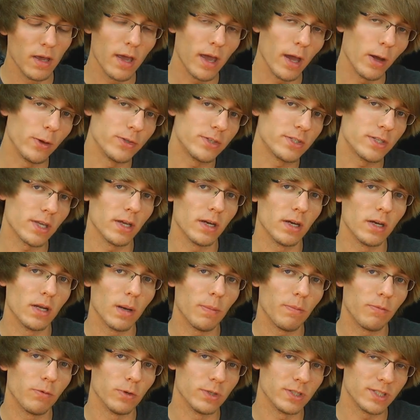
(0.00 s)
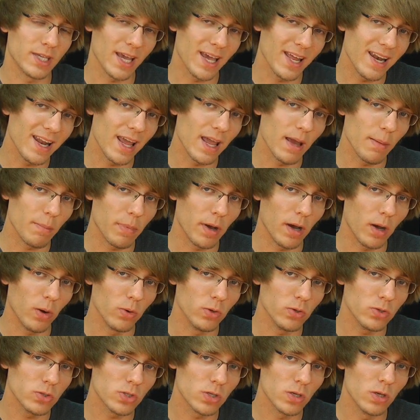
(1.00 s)
I would set it up for 10 amp
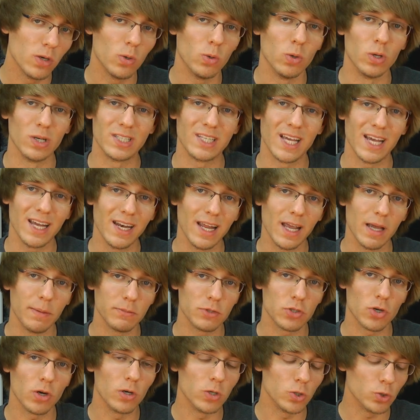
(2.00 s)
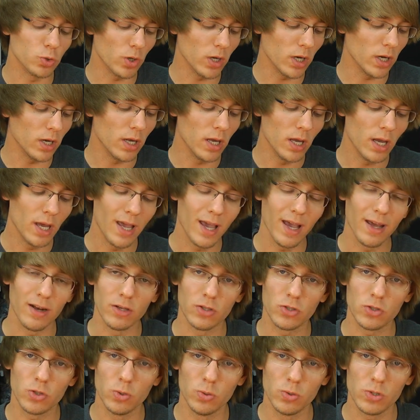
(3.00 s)
hours or 10 amp charge rate at
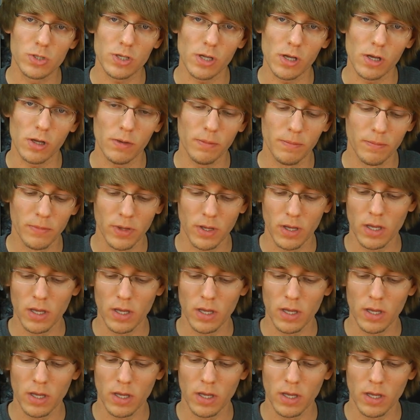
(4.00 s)
a two cell.